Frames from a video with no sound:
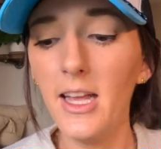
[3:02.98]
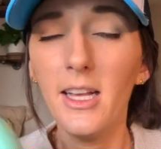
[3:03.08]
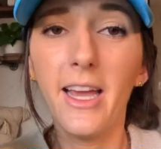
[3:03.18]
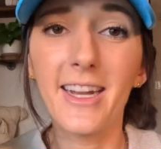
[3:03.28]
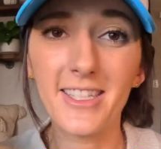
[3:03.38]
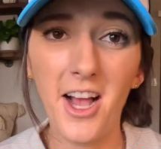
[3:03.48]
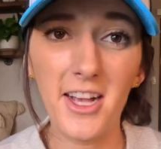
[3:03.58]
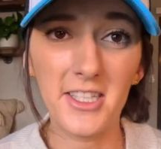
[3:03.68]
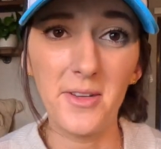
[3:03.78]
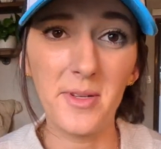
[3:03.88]
and it's
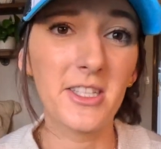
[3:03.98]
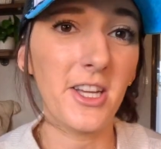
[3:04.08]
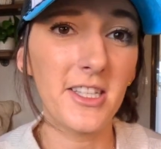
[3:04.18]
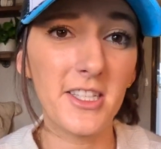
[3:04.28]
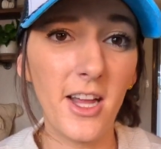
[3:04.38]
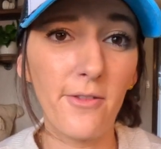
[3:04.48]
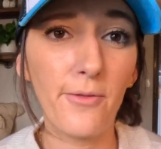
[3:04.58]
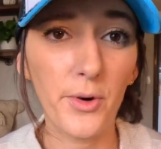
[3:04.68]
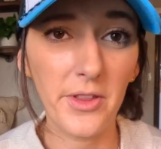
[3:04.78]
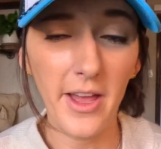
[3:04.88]
awesome. It's good stuff
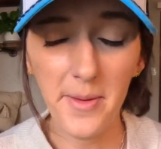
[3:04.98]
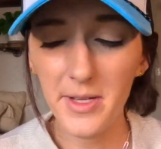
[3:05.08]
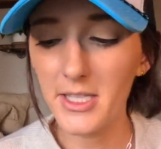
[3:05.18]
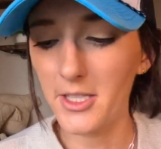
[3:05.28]
for them.